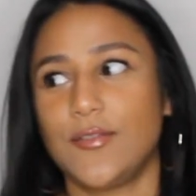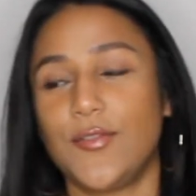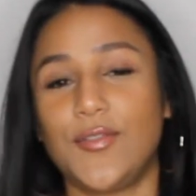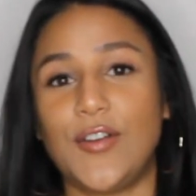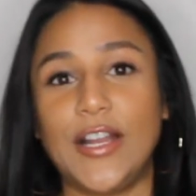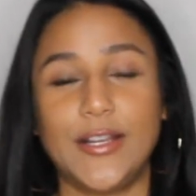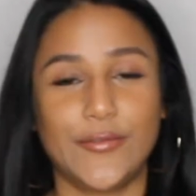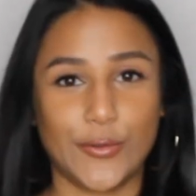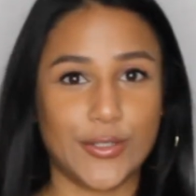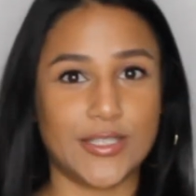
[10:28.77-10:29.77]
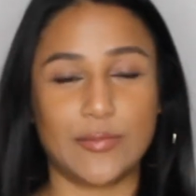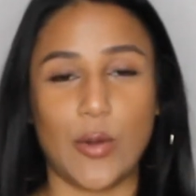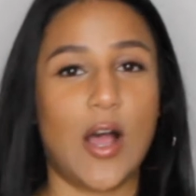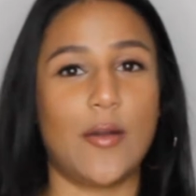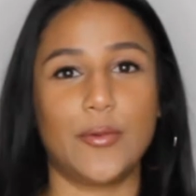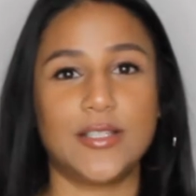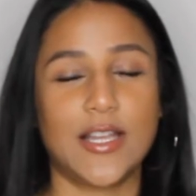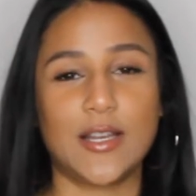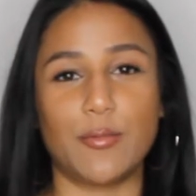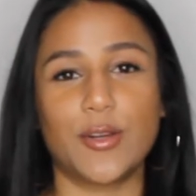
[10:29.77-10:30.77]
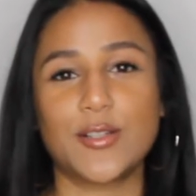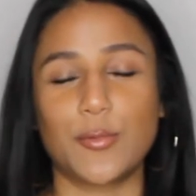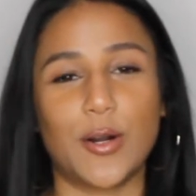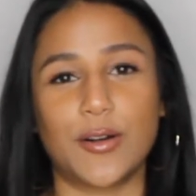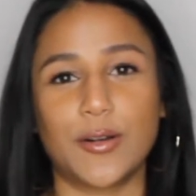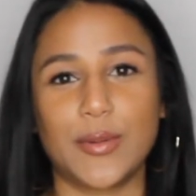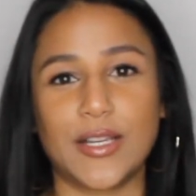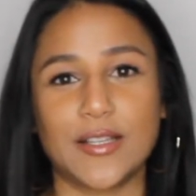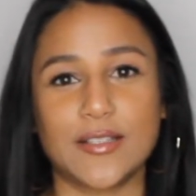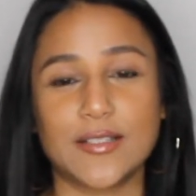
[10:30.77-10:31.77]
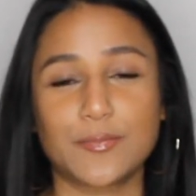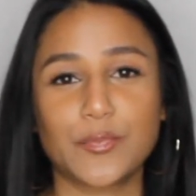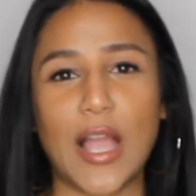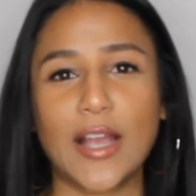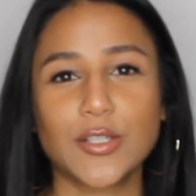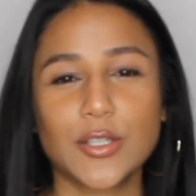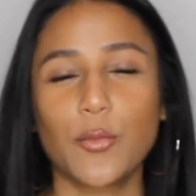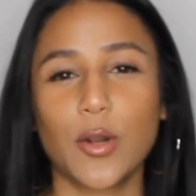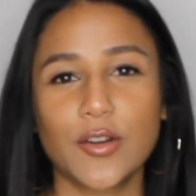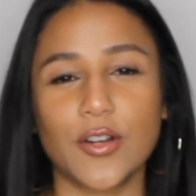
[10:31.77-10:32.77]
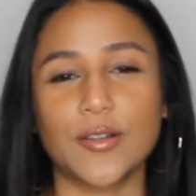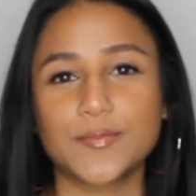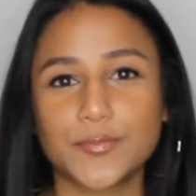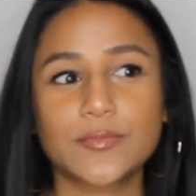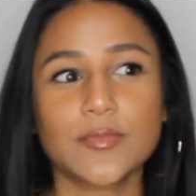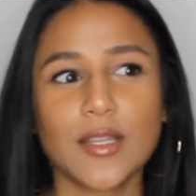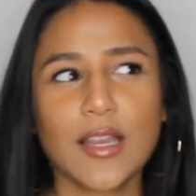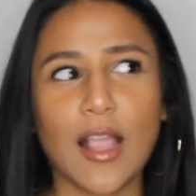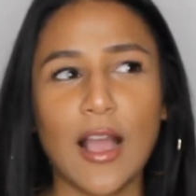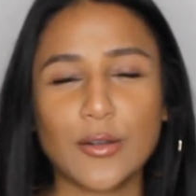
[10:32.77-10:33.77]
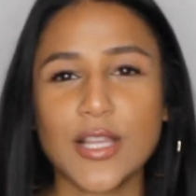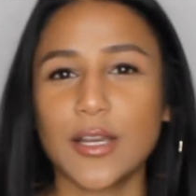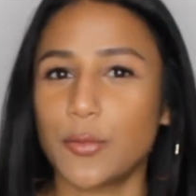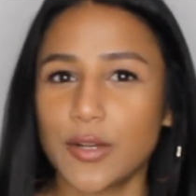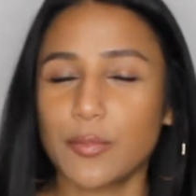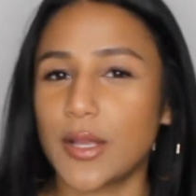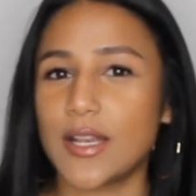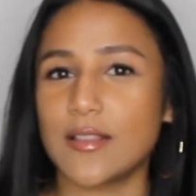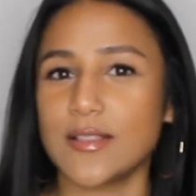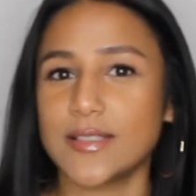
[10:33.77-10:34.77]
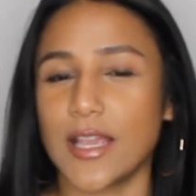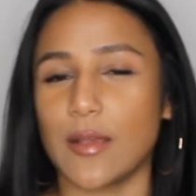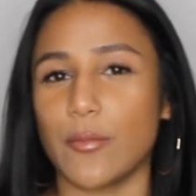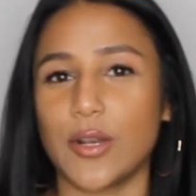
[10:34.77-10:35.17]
fighting for his spot with Teddy Bridgewater, because I actually wonder how Teddy would have played in this game.